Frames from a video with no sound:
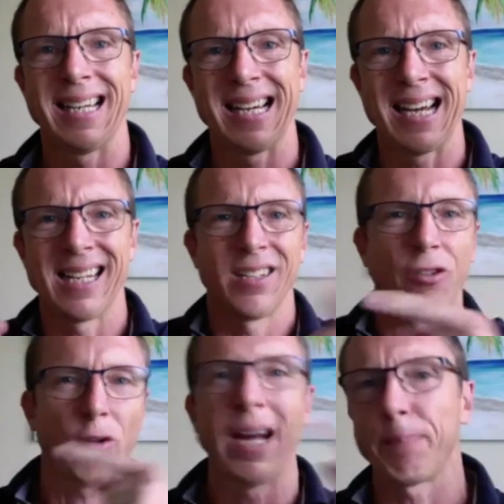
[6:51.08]

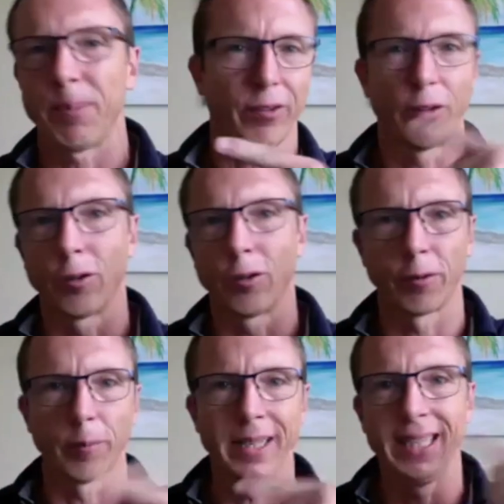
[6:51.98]
untrap yourself
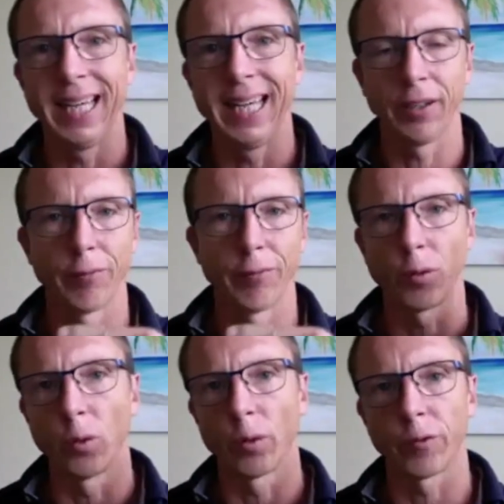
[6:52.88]
from any negative
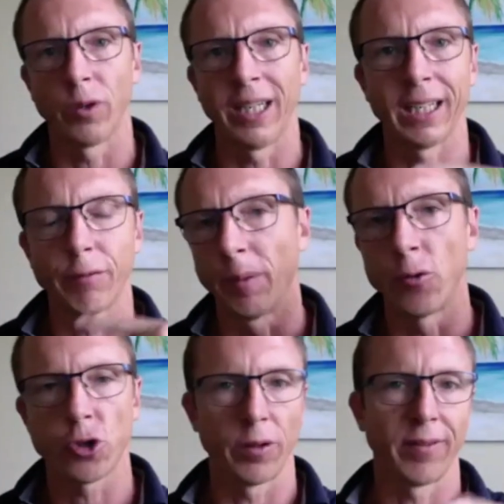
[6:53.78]
thoughts or negative
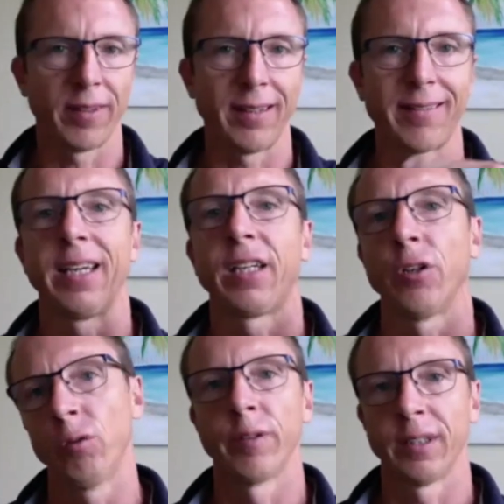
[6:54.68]
emotions that take
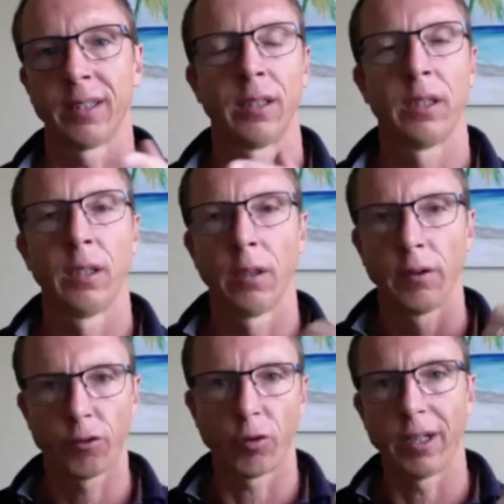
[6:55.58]
over,
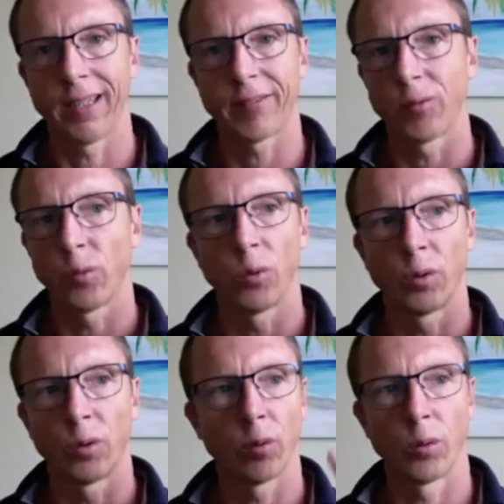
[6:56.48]
stress
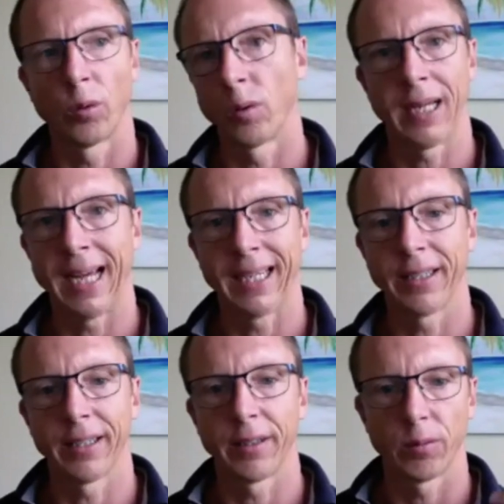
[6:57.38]
or
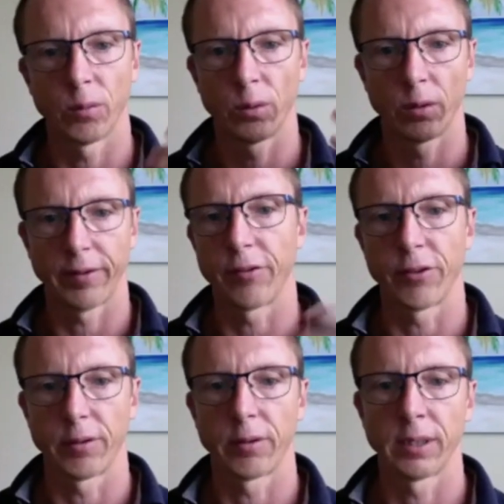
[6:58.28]
anger or etc.
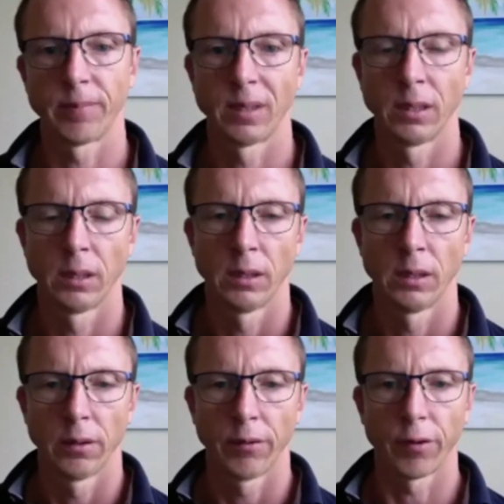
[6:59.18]
Yeah.
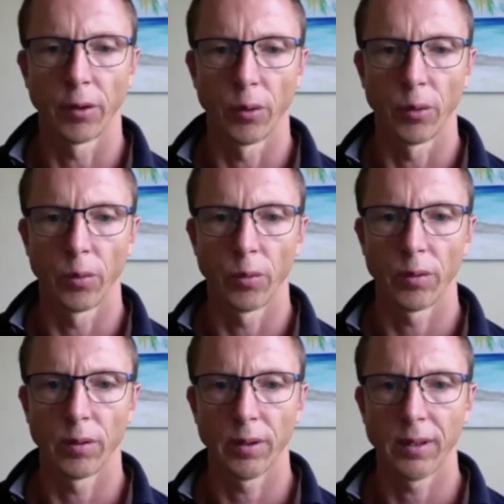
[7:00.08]
So,
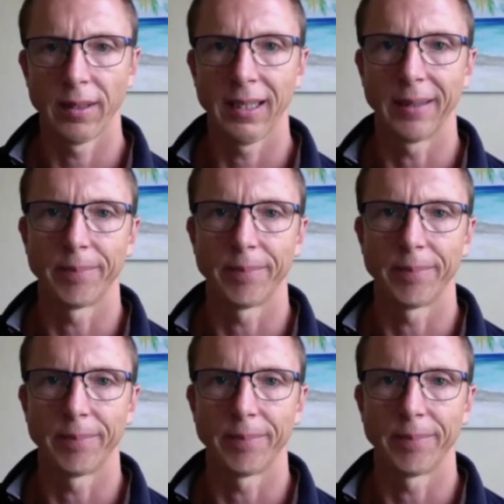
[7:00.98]
yeah,